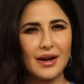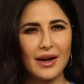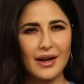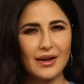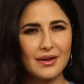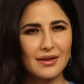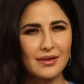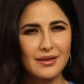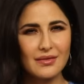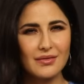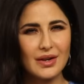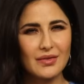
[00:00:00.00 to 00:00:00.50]
I
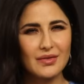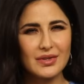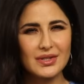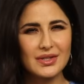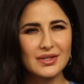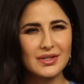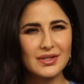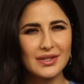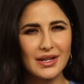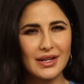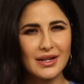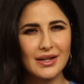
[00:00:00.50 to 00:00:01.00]
could have never
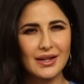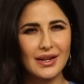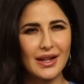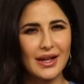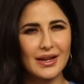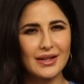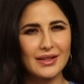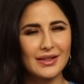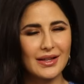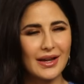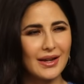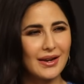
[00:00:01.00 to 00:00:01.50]
seen it
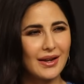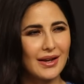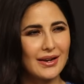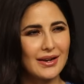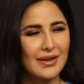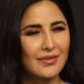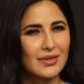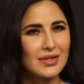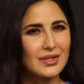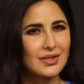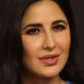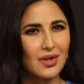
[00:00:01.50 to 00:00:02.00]
like that. I
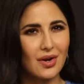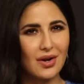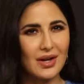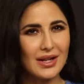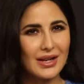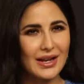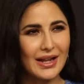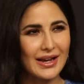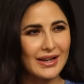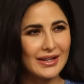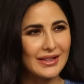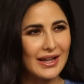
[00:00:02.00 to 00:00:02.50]
never saw
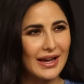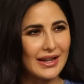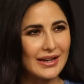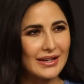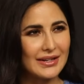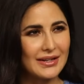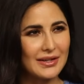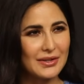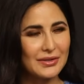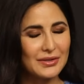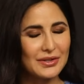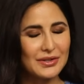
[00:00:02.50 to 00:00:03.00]
it like that.
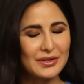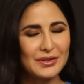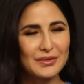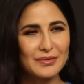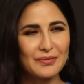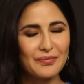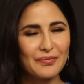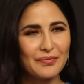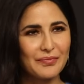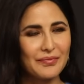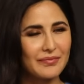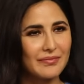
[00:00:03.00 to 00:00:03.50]
And he'll just
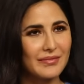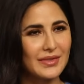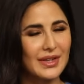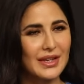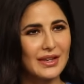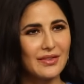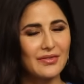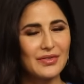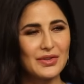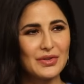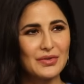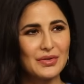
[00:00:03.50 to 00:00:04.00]

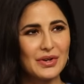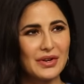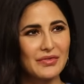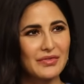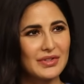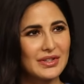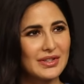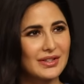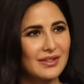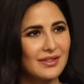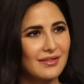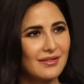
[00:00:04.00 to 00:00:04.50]
give you a
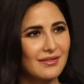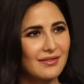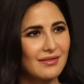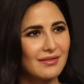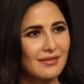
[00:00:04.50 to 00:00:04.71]
different